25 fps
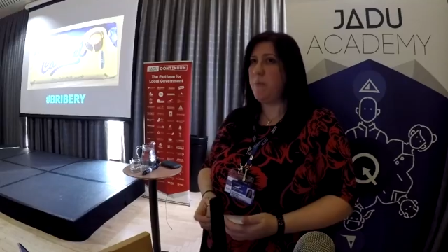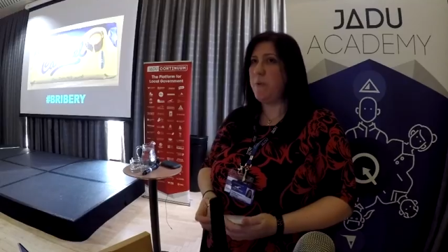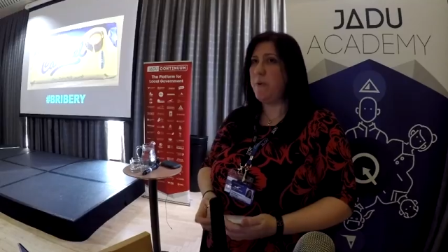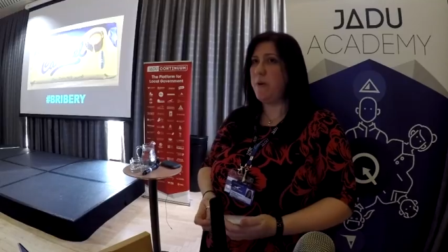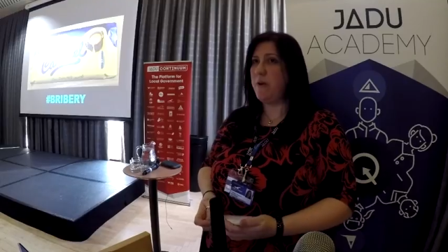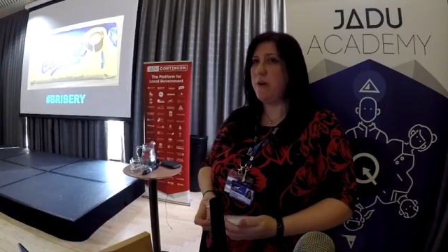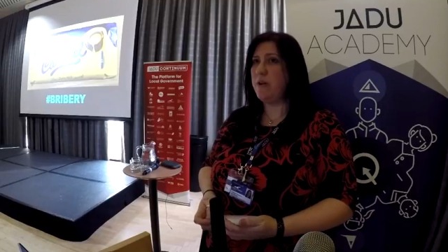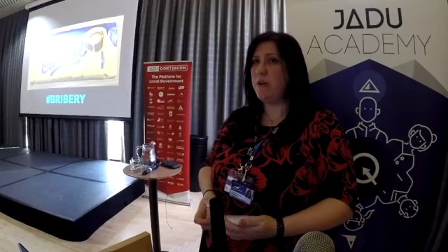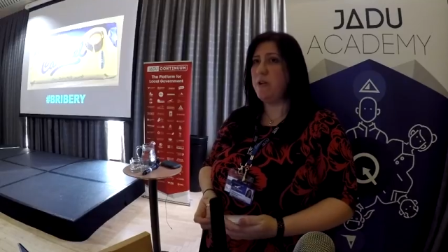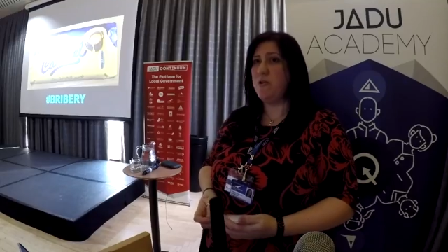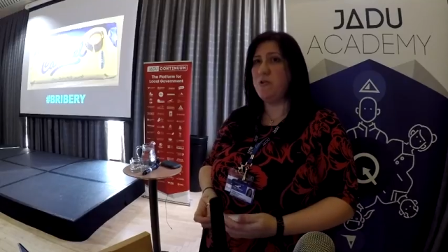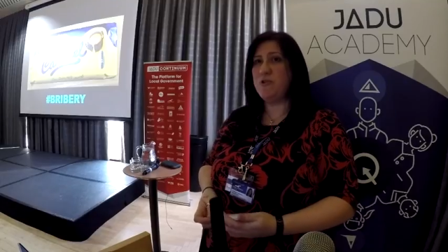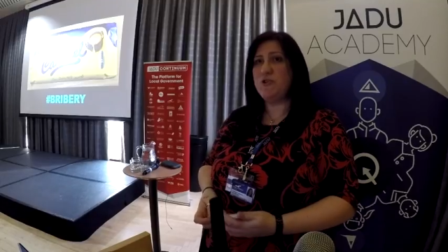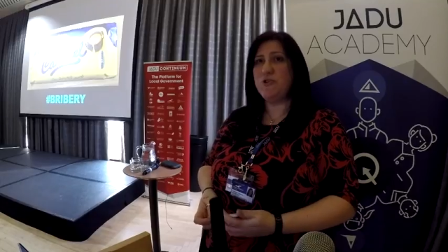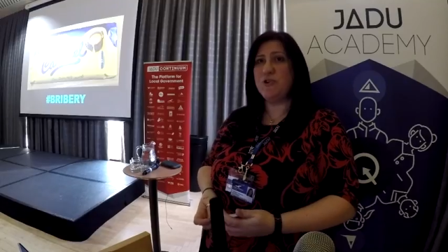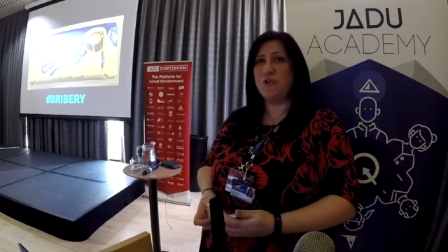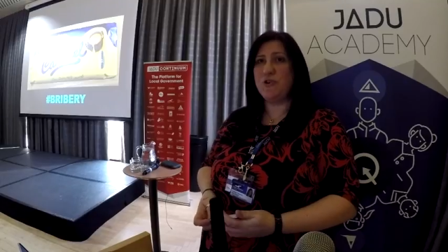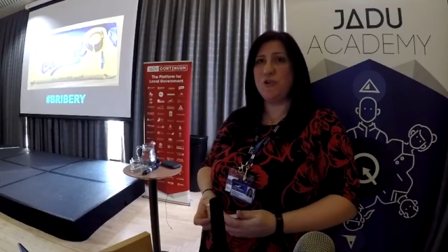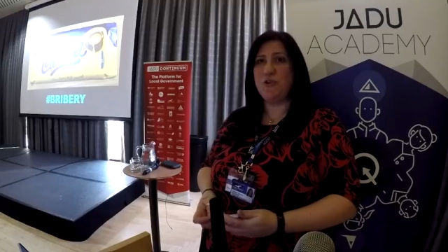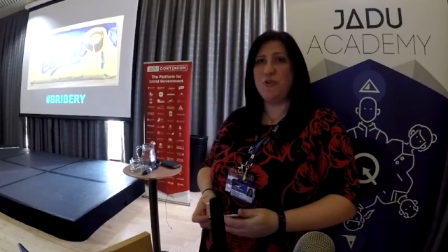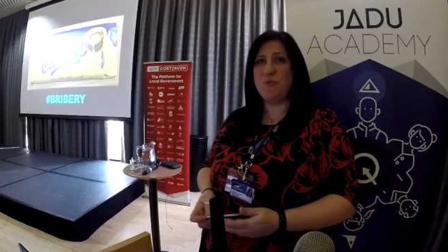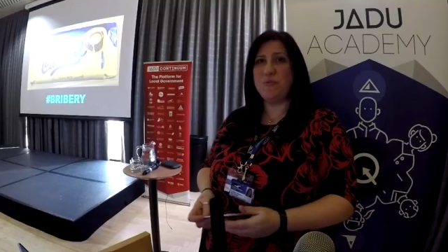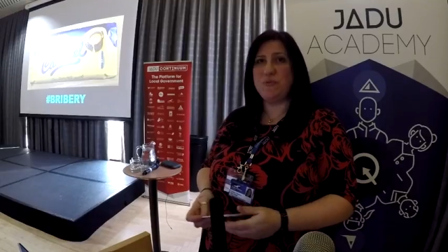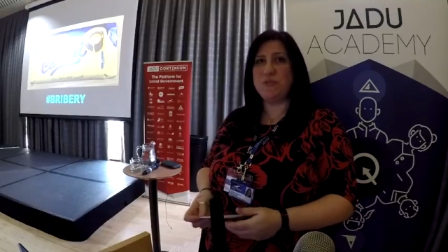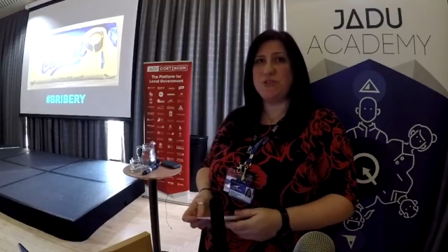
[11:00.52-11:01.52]
up user
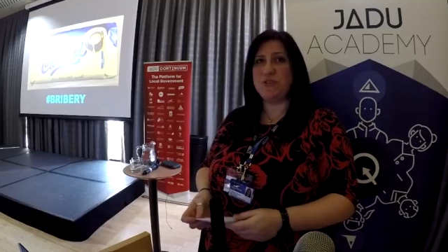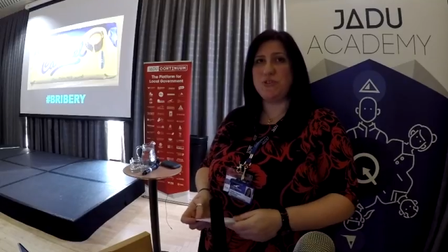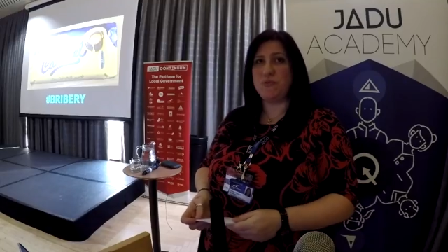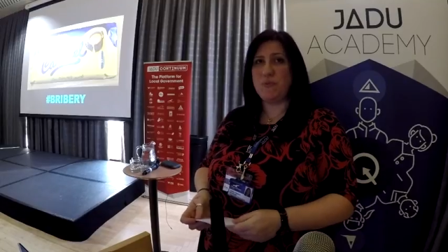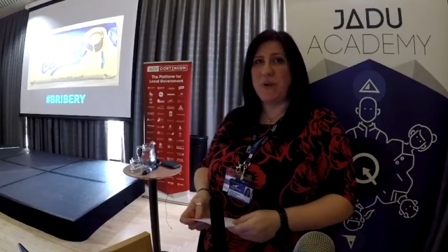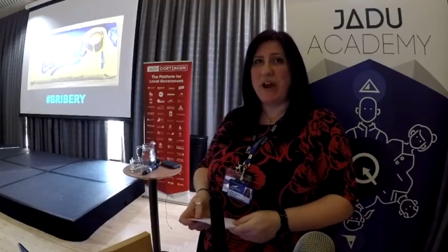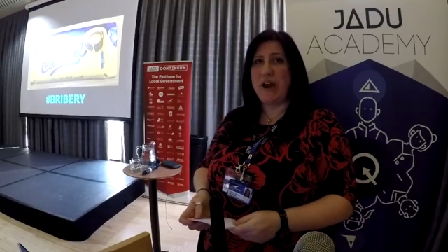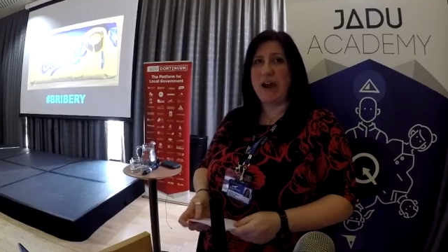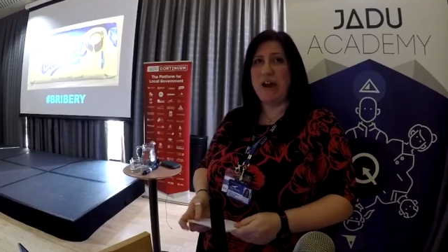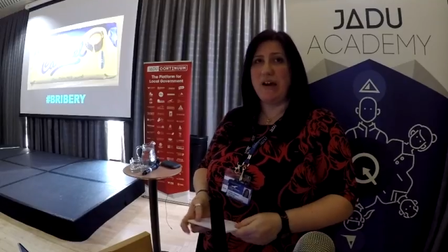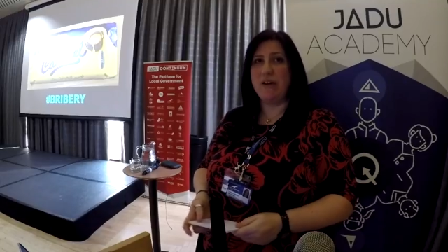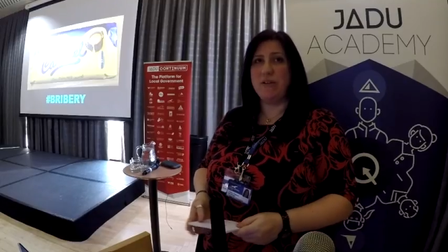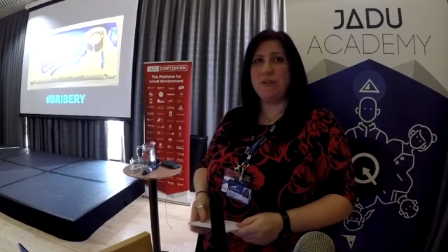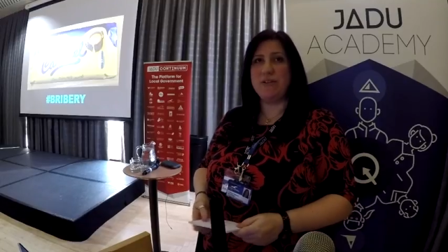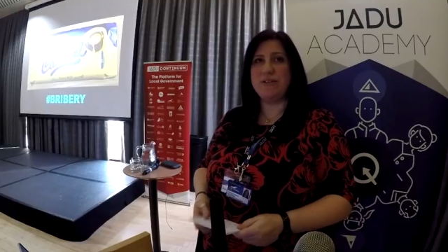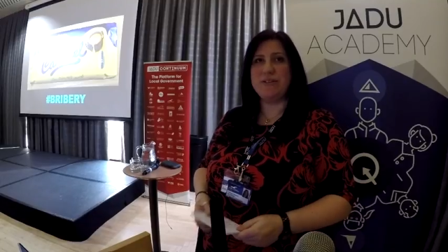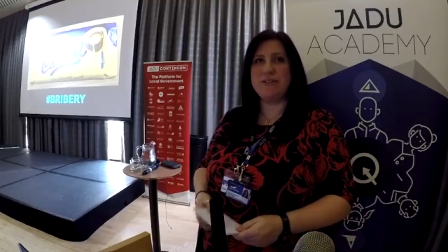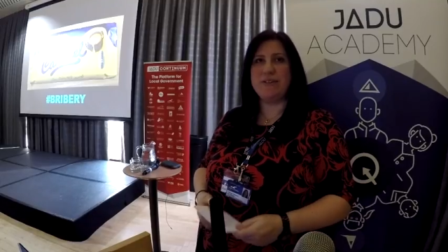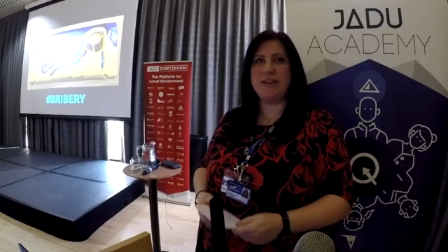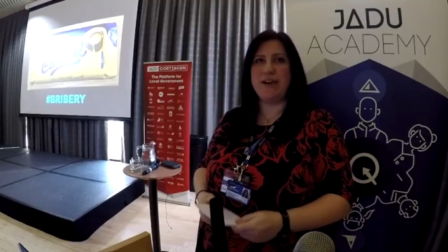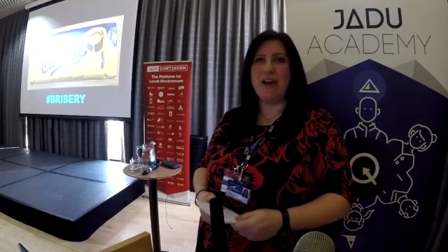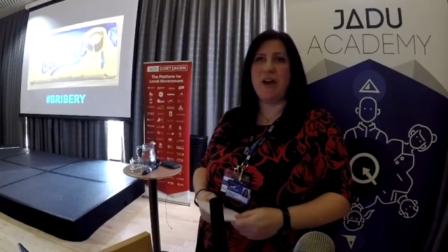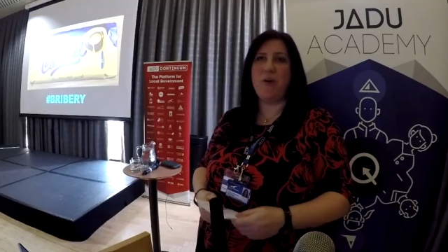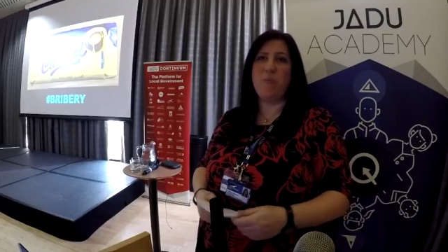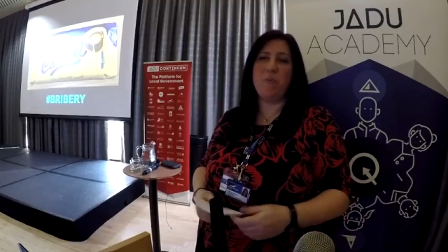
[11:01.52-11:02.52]
groups as well
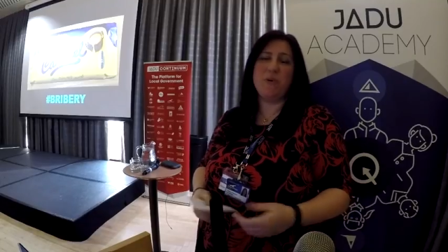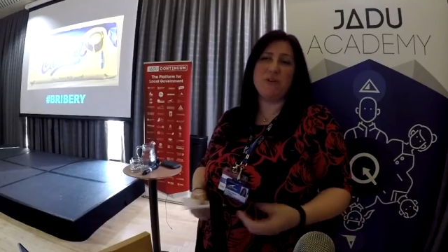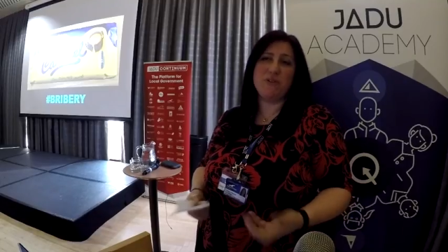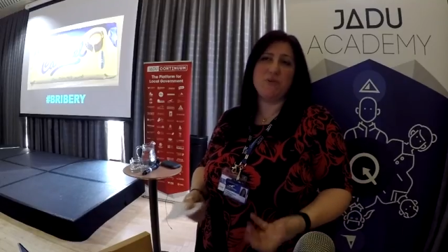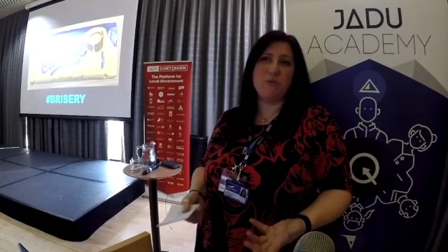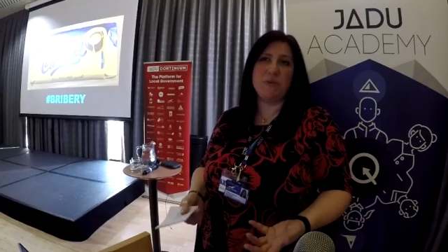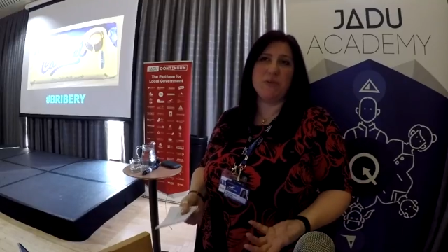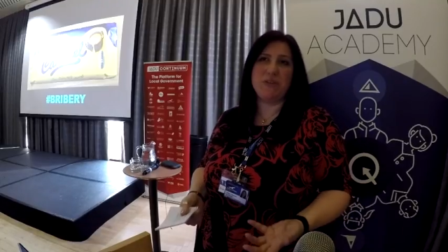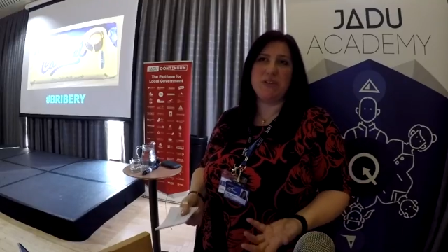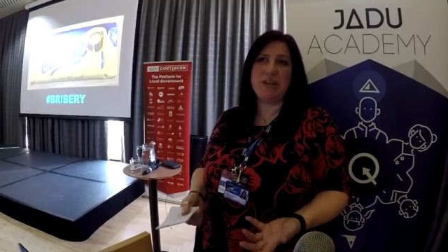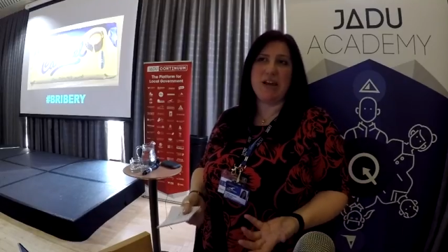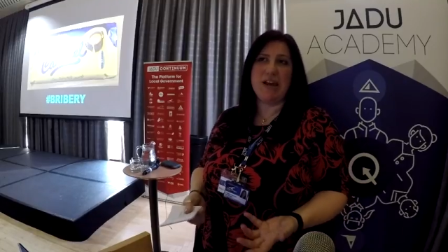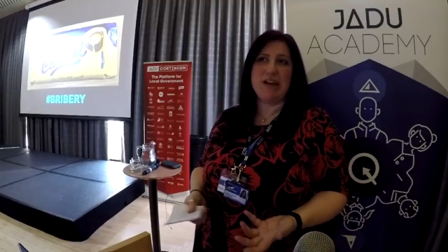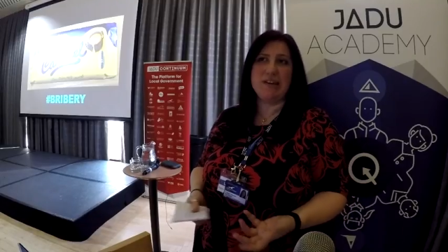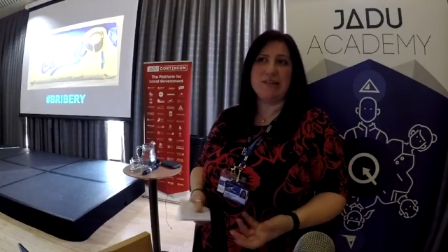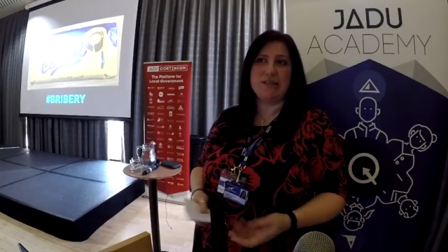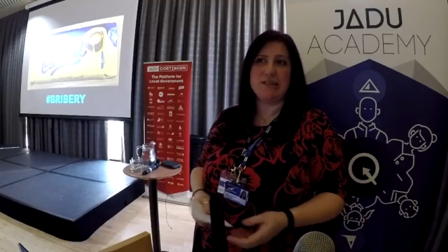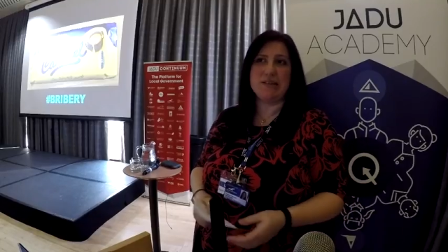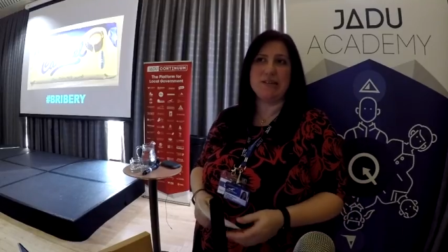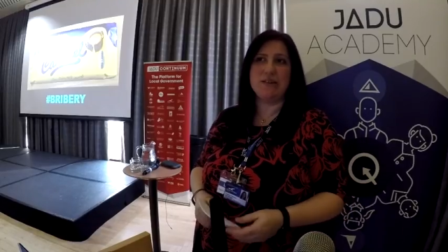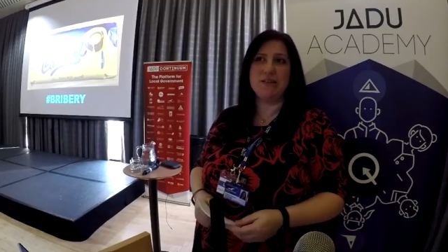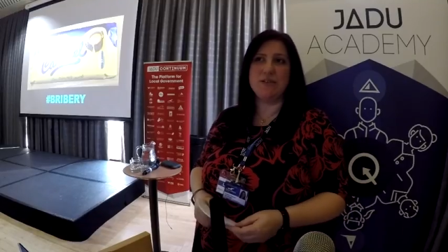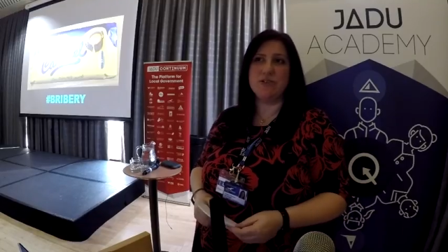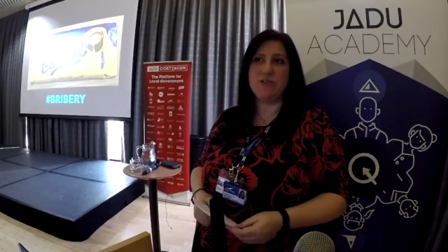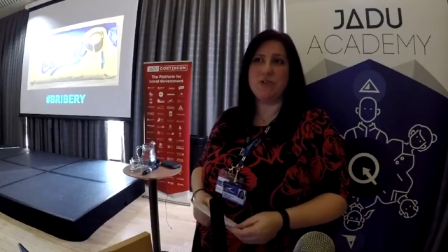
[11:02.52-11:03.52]
to help us with
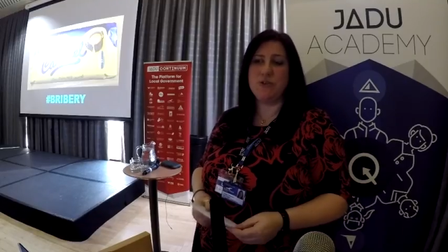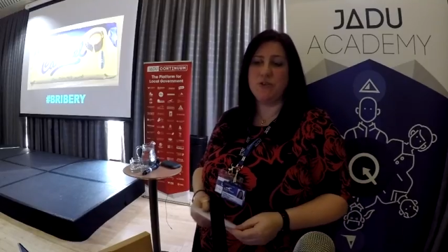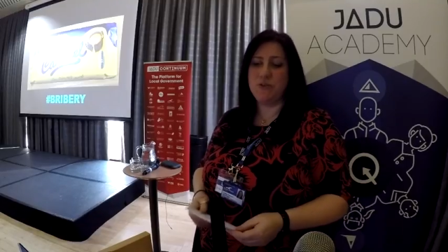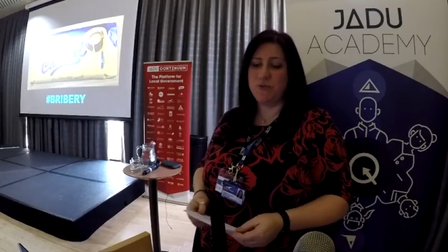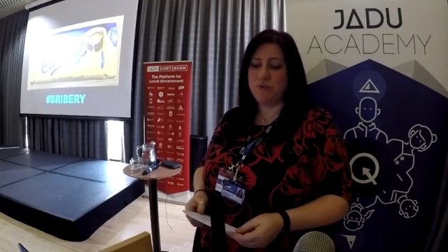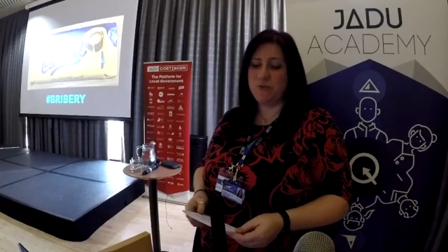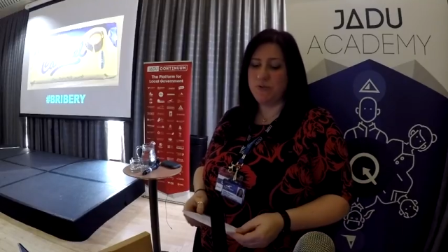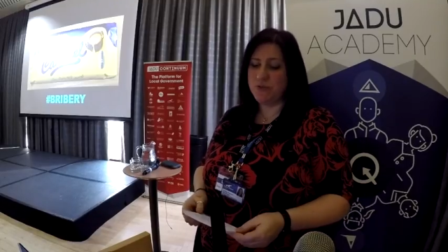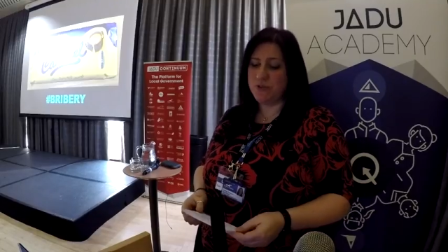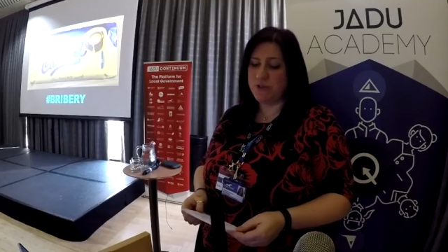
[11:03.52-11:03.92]
testing too.